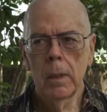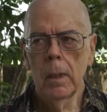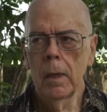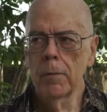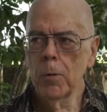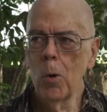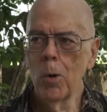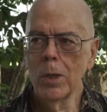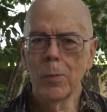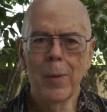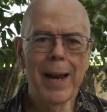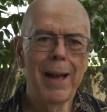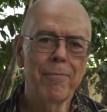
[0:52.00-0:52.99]
Of course,
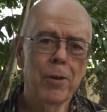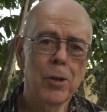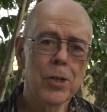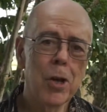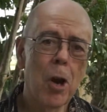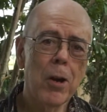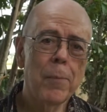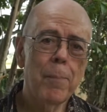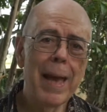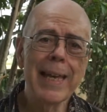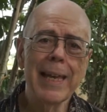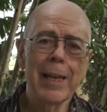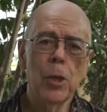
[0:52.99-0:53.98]
when I first started
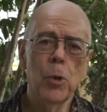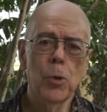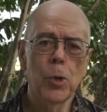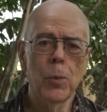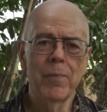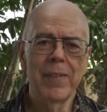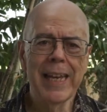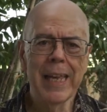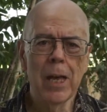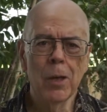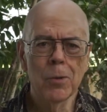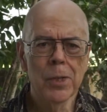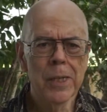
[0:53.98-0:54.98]
making YouTube videos,